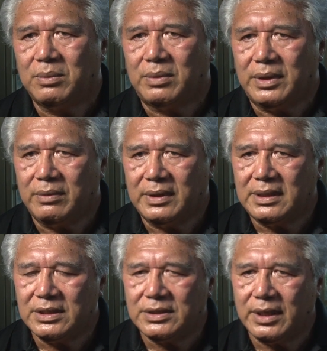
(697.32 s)
When you
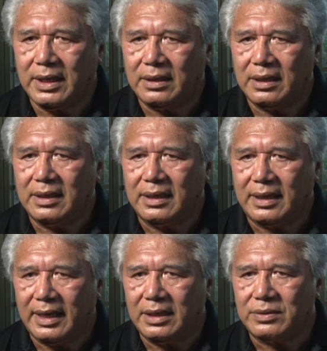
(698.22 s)
initiate and
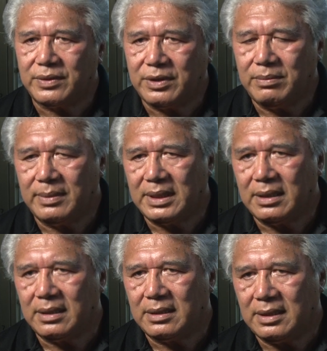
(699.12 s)
engage with
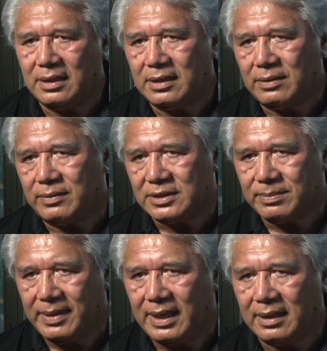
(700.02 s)
humility and
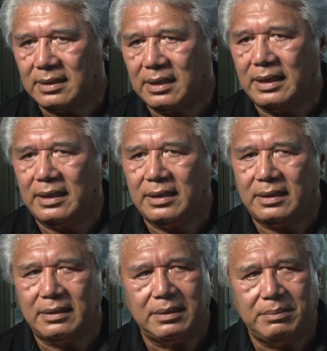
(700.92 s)
respect
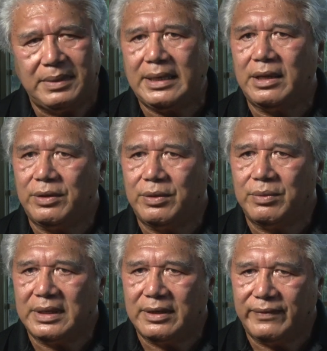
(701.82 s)
in meeting
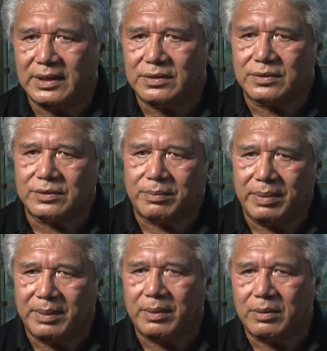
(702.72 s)
new individuals or
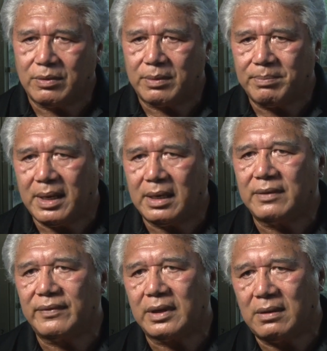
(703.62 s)
people who are part
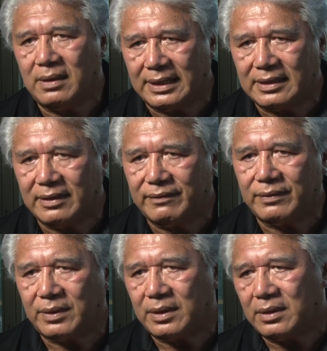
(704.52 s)
of the collective
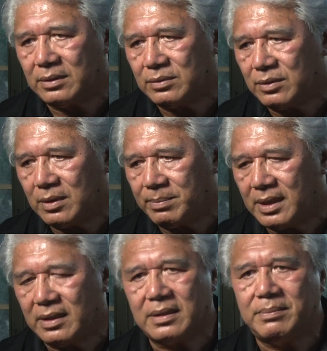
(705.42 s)
or who are
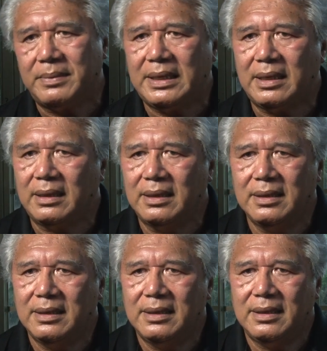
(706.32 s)
part of the meeting,
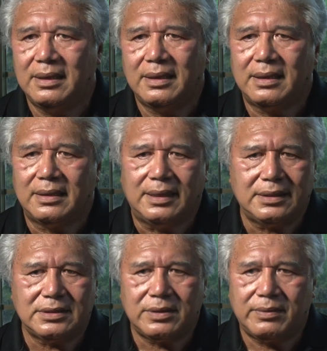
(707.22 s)

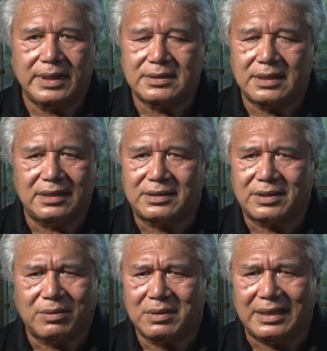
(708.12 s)
that generates a
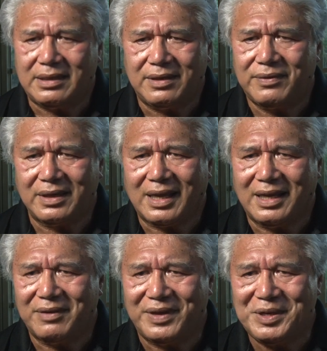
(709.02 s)
totally different
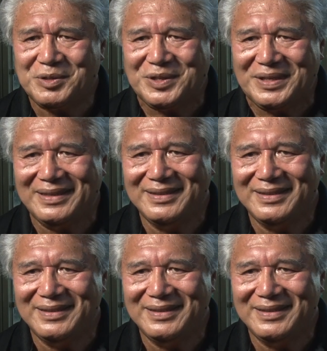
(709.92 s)
kind of energy.